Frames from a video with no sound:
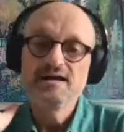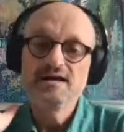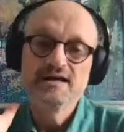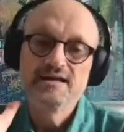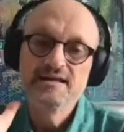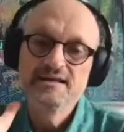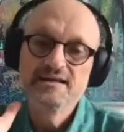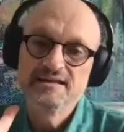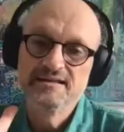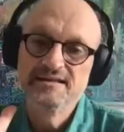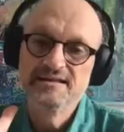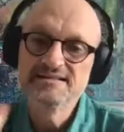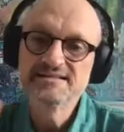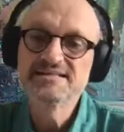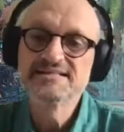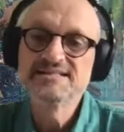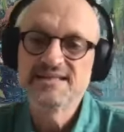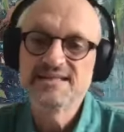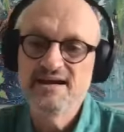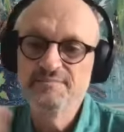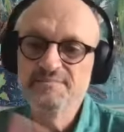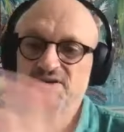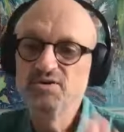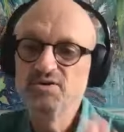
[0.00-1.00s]
I, this
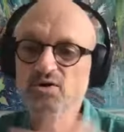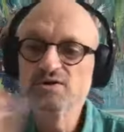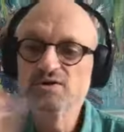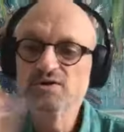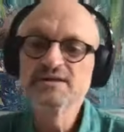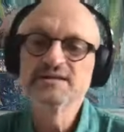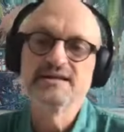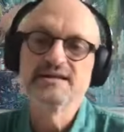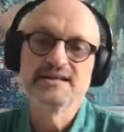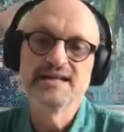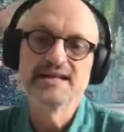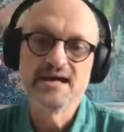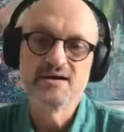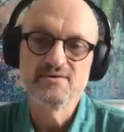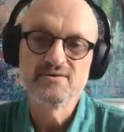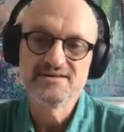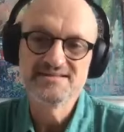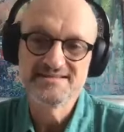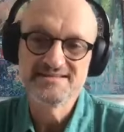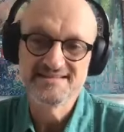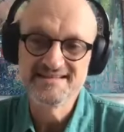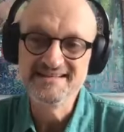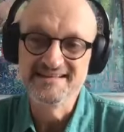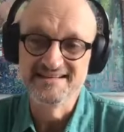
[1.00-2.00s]
is, I'm calling it how
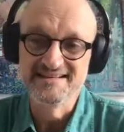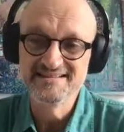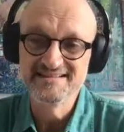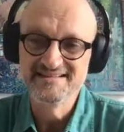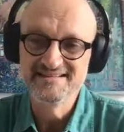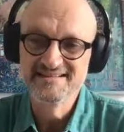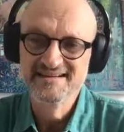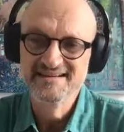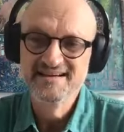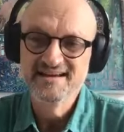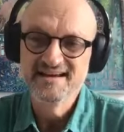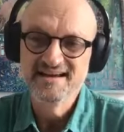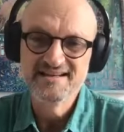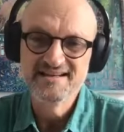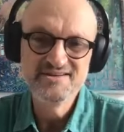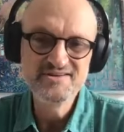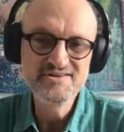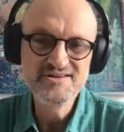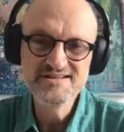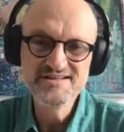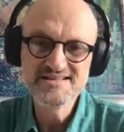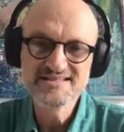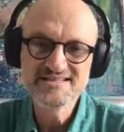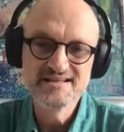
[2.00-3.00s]
I see it. And
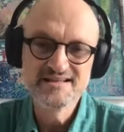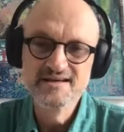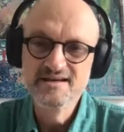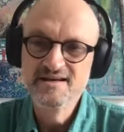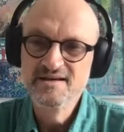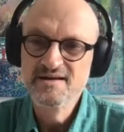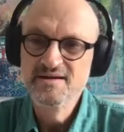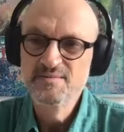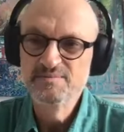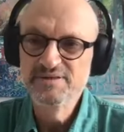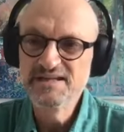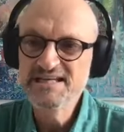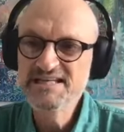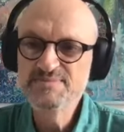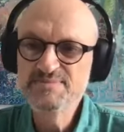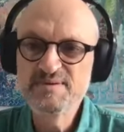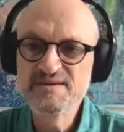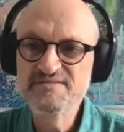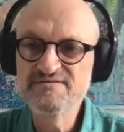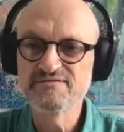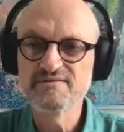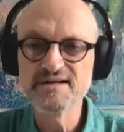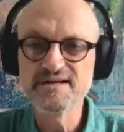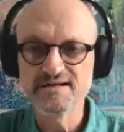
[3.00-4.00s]
you just, please
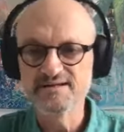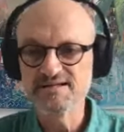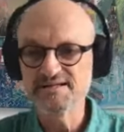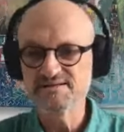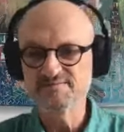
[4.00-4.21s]
be free.